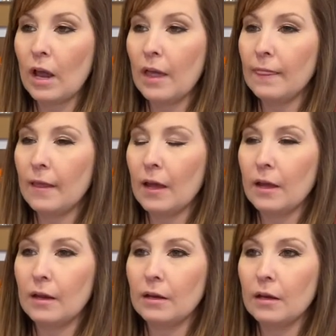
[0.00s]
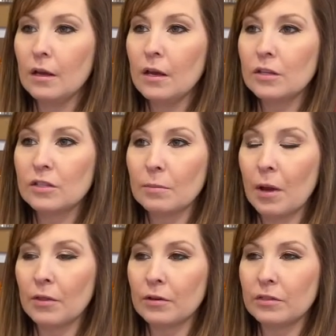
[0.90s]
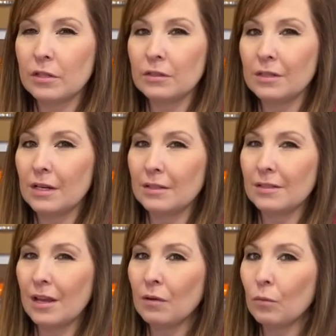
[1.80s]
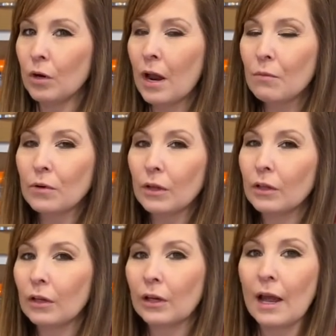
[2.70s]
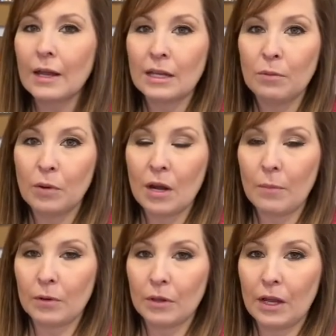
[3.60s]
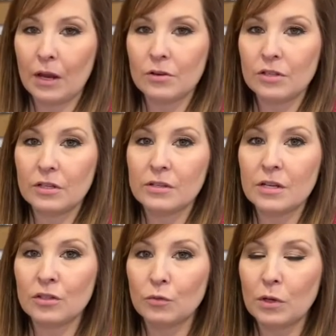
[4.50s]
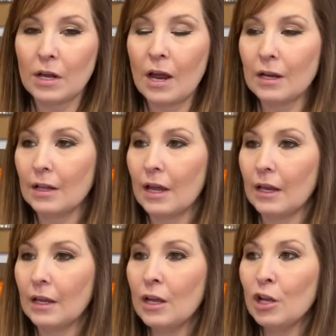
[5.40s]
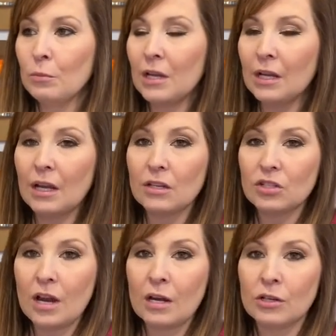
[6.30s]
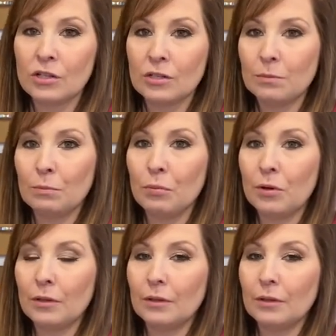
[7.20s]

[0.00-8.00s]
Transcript: and then some other seasonings. And we're not really good at keeping up with like our seasonings. We kind of like, me and Gage kind of just put